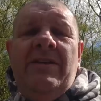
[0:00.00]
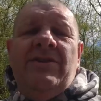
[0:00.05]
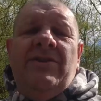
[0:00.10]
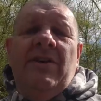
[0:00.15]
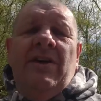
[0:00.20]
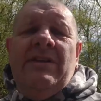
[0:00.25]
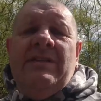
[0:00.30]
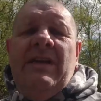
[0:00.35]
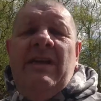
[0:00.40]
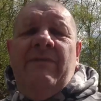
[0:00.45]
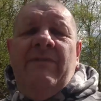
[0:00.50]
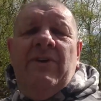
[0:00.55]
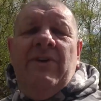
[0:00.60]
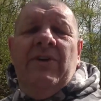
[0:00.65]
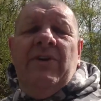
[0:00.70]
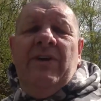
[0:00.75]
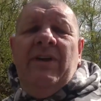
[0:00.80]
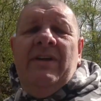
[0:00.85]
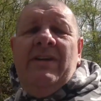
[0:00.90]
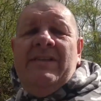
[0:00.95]
inside to have a
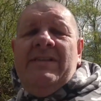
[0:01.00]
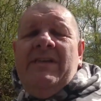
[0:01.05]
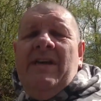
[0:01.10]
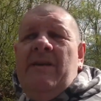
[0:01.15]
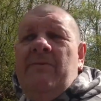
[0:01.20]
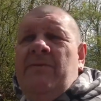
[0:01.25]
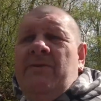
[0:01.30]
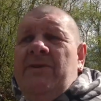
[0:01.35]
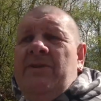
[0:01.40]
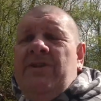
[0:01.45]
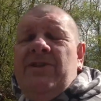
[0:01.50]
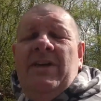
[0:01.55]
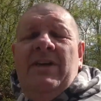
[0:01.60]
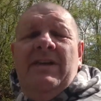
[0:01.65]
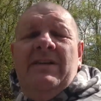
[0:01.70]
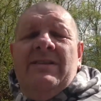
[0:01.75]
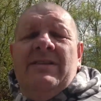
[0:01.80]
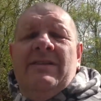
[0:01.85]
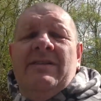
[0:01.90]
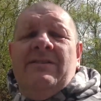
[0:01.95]
look at the table and the
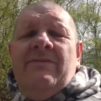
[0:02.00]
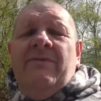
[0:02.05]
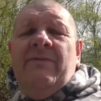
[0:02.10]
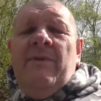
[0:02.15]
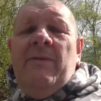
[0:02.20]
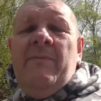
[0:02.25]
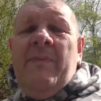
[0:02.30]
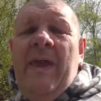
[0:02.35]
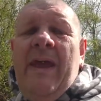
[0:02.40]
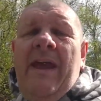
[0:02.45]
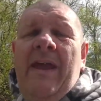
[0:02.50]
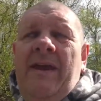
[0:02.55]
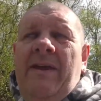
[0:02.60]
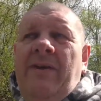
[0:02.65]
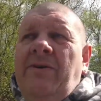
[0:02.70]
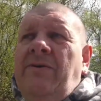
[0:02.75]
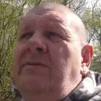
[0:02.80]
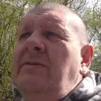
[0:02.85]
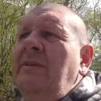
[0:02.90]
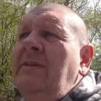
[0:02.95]
chairs from that
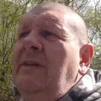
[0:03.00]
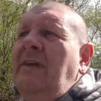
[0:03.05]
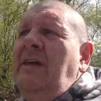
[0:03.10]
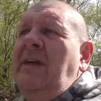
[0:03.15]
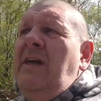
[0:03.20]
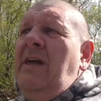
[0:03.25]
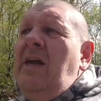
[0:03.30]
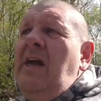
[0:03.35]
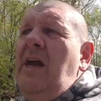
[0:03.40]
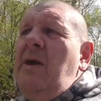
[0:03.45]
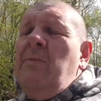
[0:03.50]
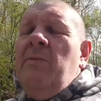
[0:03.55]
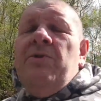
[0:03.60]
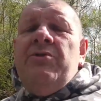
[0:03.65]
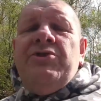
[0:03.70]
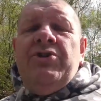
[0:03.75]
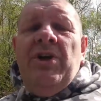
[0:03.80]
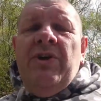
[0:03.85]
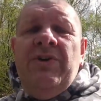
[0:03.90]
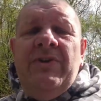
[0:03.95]
angle, and
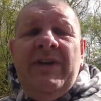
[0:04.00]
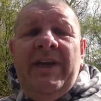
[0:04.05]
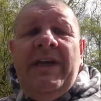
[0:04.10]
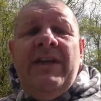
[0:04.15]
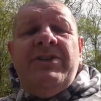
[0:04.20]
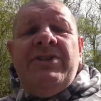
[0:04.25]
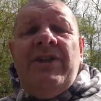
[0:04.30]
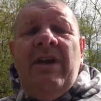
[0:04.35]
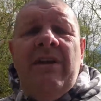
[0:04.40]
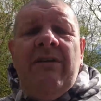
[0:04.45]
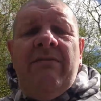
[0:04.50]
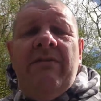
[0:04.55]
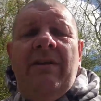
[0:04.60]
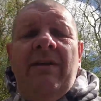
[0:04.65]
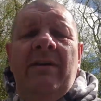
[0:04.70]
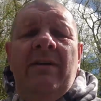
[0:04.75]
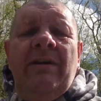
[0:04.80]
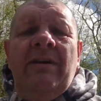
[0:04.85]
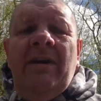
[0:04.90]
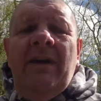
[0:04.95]
we'll show you the kitchen
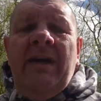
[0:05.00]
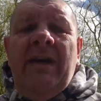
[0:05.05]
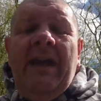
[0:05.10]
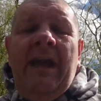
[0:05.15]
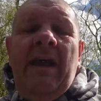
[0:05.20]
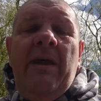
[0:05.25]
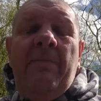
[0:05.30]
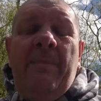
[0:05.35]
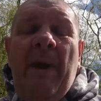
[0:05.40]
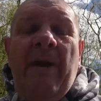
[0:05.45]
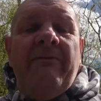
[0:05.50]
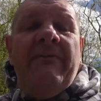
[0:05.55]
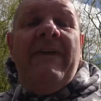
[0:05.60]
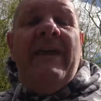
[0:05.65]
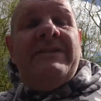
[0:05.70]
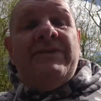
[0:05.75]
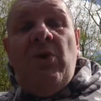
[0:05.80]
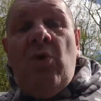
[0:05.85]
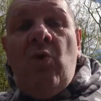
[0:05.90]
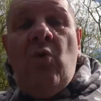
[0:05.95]
area. Again, apparently
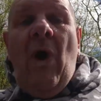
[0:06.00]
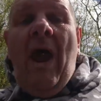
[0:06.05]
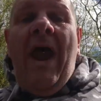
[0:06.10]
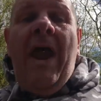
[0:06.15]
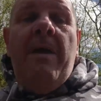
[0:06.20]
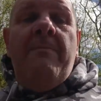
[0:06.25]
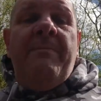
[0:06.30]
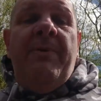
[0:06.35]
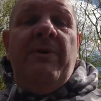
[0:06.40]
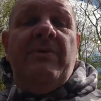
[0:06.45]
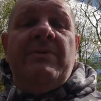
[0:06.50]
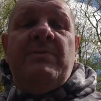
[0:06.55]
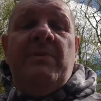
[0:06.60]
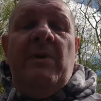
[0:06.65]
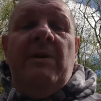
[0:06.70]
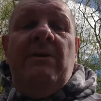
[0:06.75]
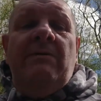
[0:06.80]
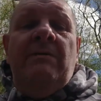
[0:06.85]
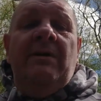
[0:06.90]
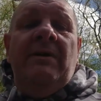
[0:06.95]
that's all hand built as
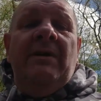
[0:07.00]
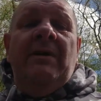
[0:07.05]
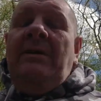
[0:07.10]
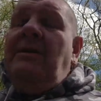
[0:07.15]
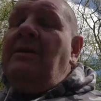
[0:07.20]
well,